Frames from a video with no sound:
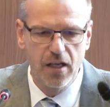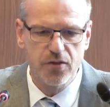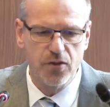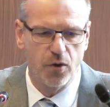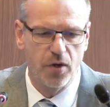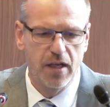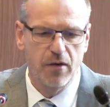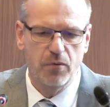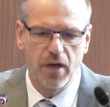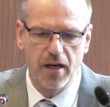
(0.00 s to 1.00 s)
So
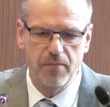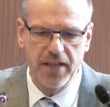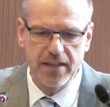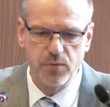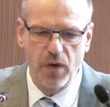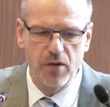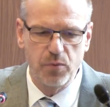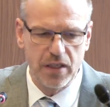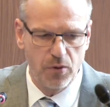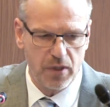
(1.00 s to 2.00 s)
that's why
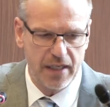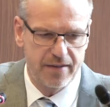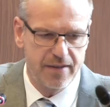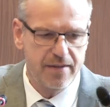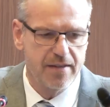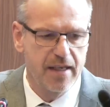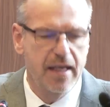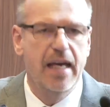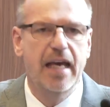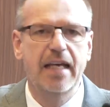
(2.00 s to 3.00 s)
we look at this.
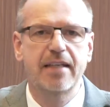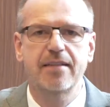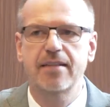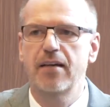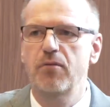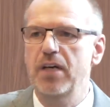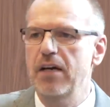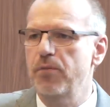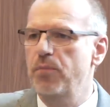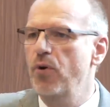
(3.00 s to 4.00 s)
And
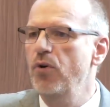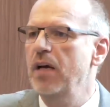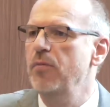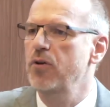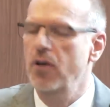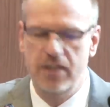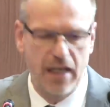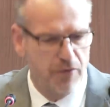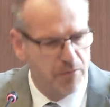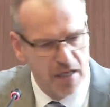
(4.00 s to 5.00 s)
we have a program on
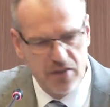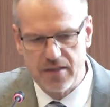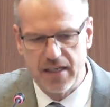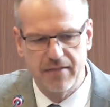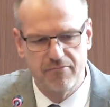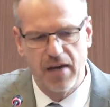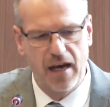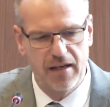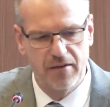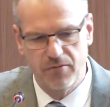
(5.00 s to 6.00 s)
non-tariff measures, and
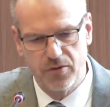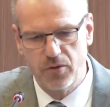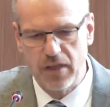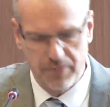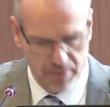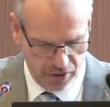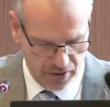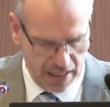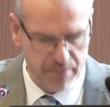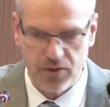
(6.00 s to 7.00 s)
I don't have
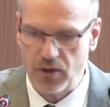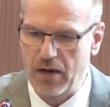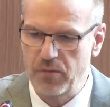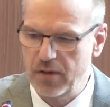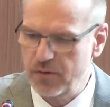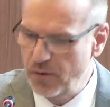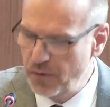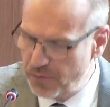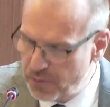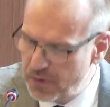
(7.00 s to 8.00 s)
much time, so I will
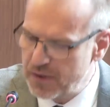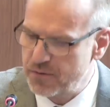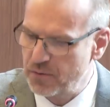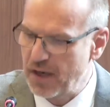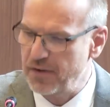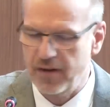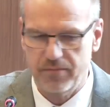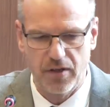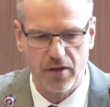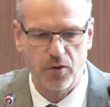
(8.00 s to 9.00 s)
go through this rather
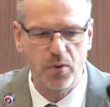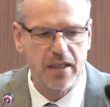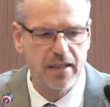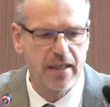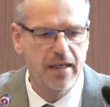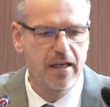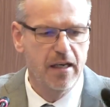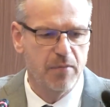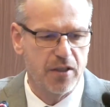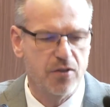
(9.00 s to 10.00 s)
quickly.
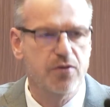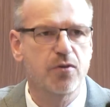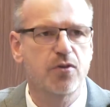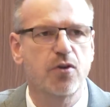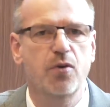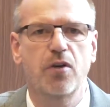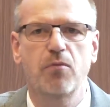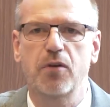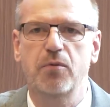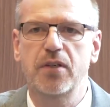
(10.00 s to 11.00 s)
But just to show
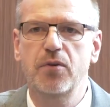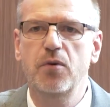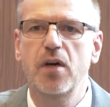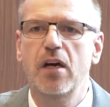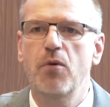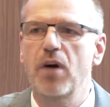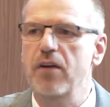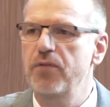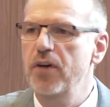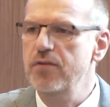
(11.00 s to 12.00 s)
you what we do,
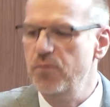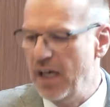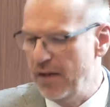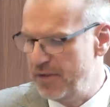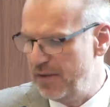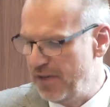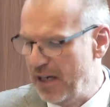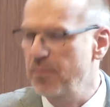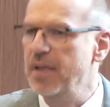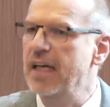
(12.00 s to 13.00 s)
well, first we have
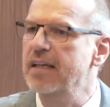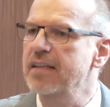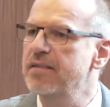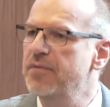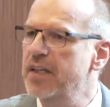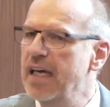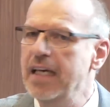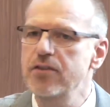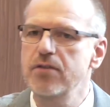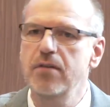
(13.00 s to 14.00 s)
developed a
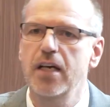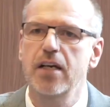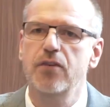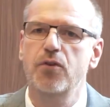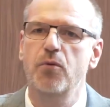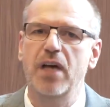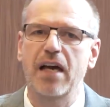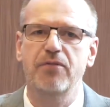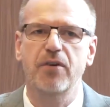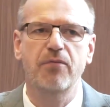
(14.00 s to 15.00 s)
classification. So we
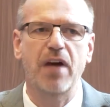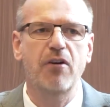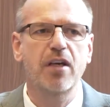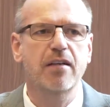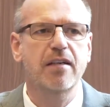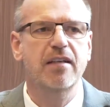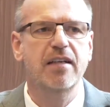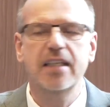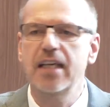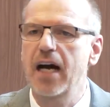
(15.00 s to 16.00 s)
have a very
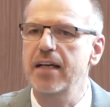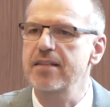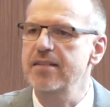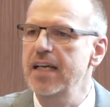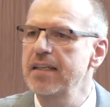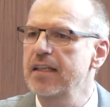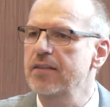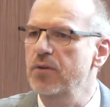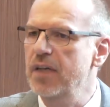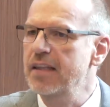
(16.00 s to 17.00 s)
clear
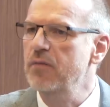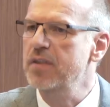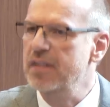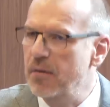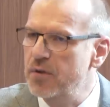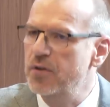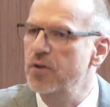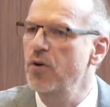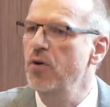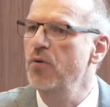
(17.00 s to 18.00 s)
understanding, together with
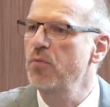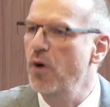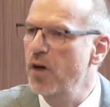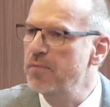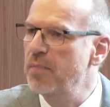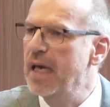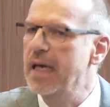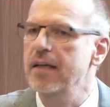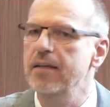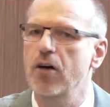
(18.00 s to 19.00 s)
WTO, World
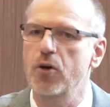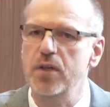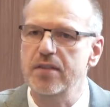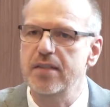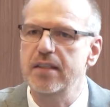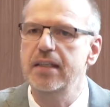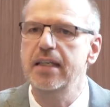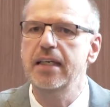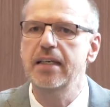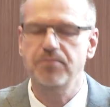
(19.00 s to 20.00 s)
Bank,
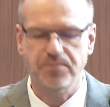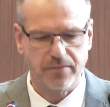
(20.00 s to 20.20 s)
OECD,